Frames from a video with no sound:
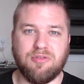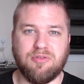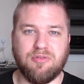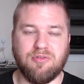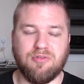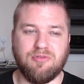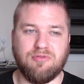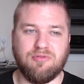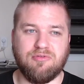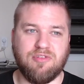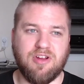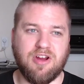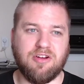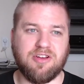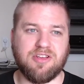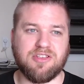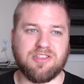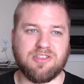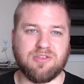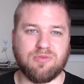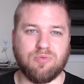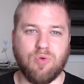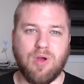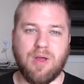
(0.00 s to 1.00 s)
through
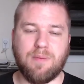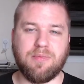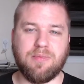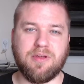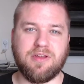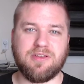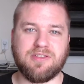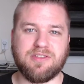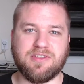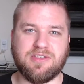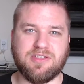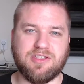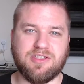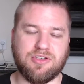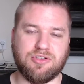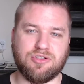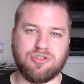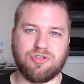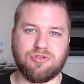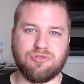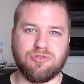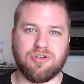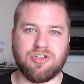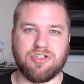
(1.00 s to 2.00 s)
various weapons to
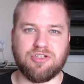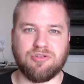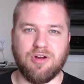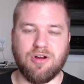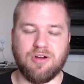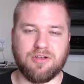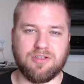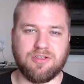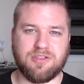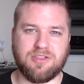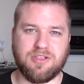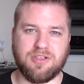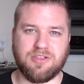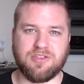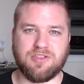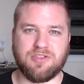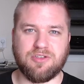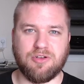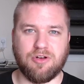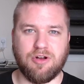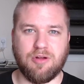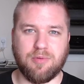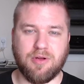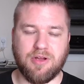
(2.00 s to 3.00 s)
tree trunks and
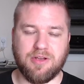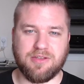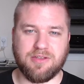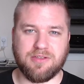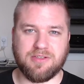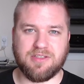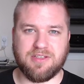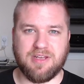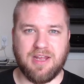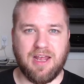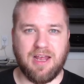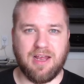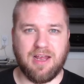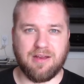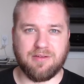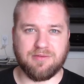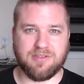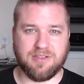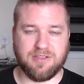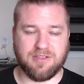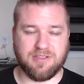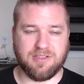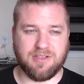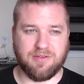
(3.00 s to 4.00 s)
stood up on
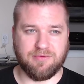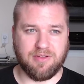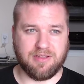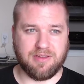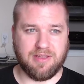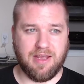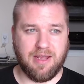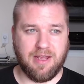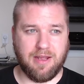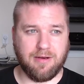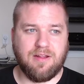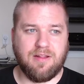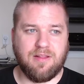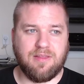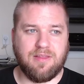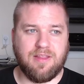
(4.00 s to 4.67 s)
staves and stuff like that.